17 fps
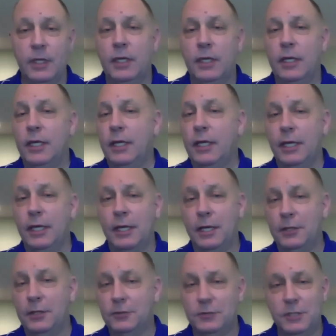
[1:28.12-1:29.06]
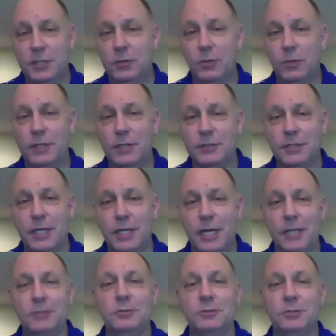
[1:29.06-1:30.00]
And I'll see you
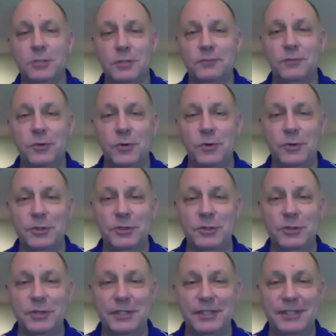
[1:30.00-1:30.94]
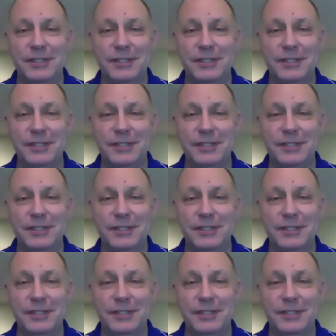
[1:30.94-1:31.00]
Wednesday. Looking forward to it.